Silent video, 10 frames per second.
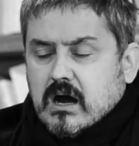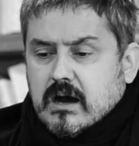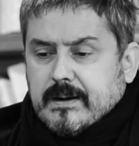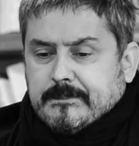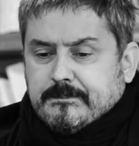
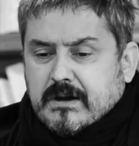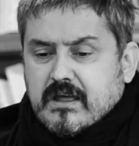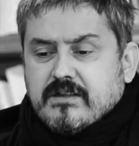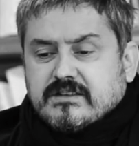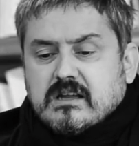Um, but
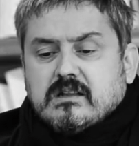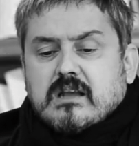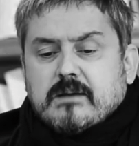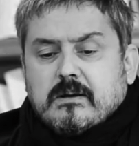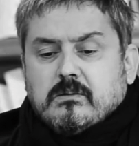at the same
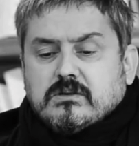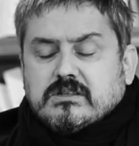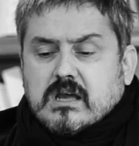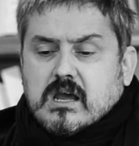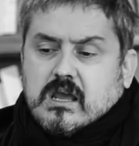time, I would
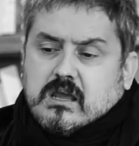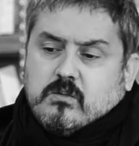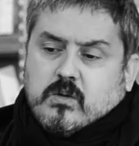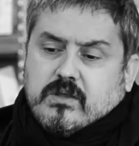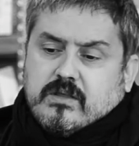say
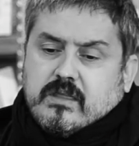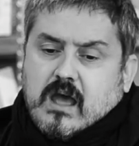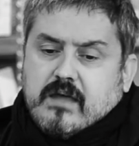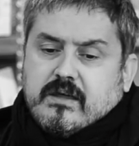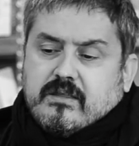within
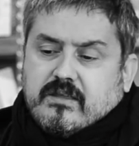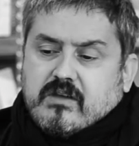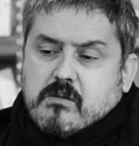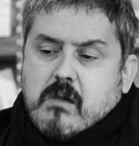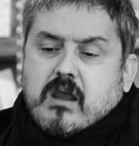that, I think
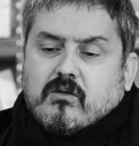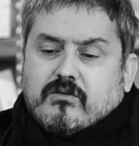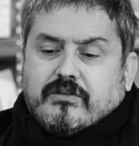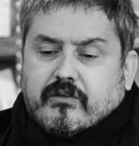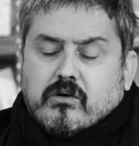there are micro
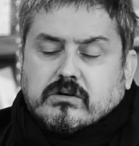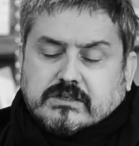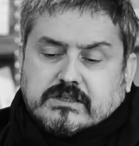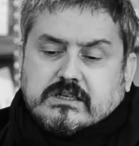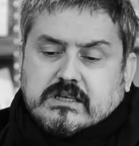
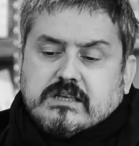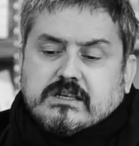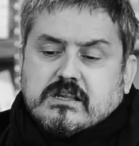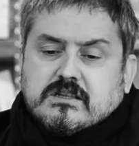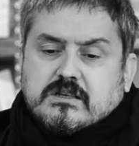discourses. It's, it's
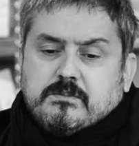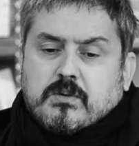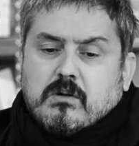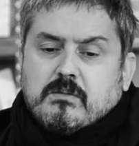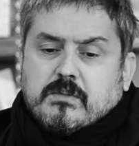an interesting
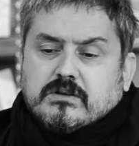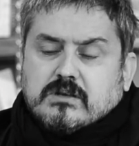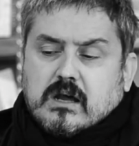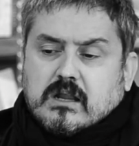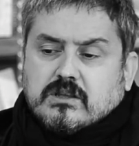problem because
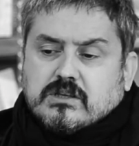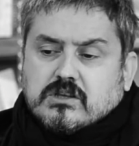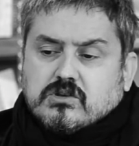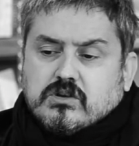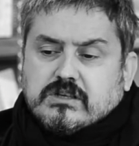
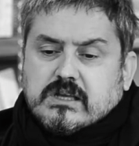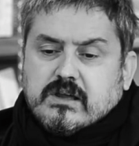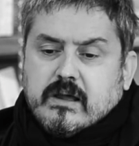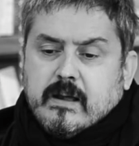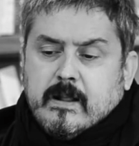architecture is
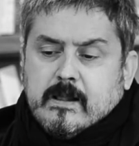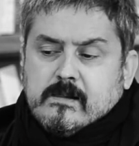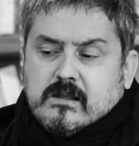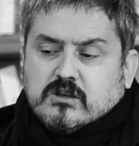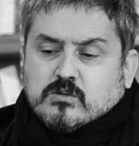a
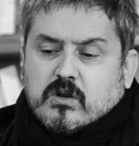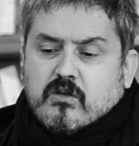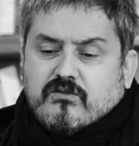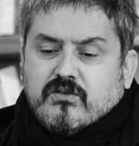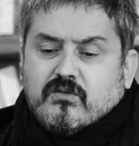is one of
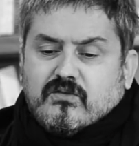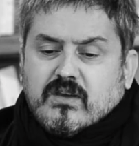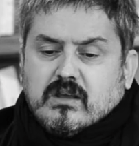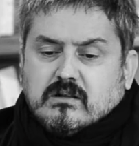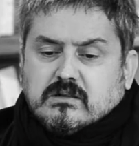the few
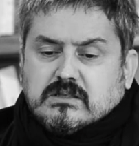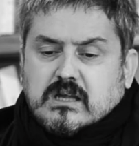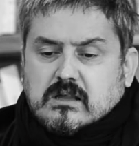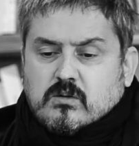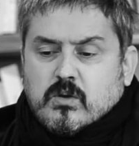fields
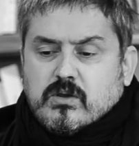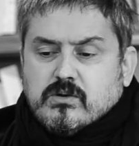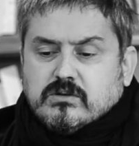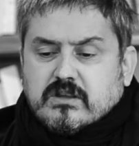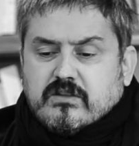that we
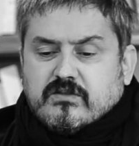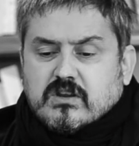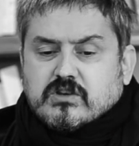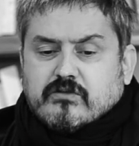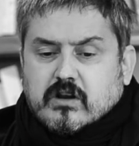use the
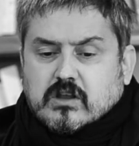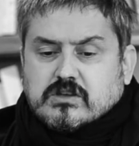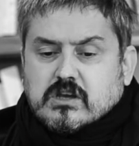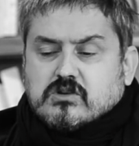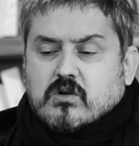definition of
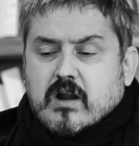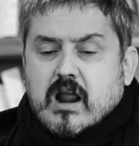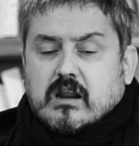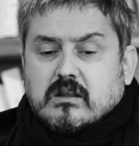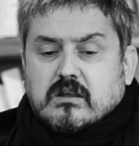architecture and
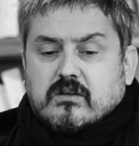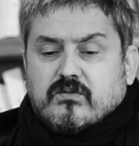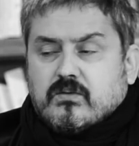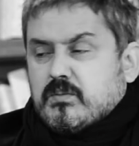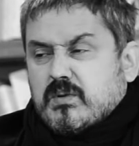architect
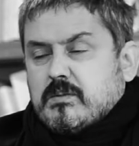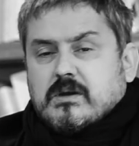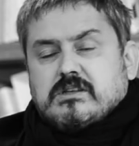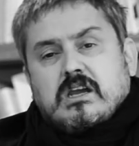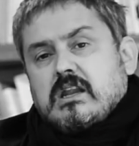for pretty
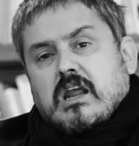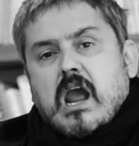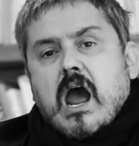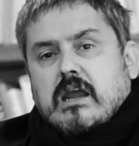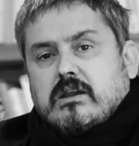much any
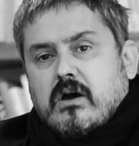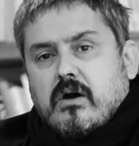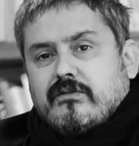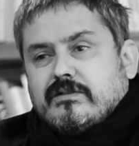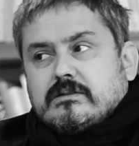kind
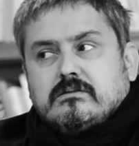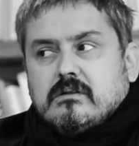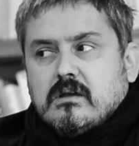of it,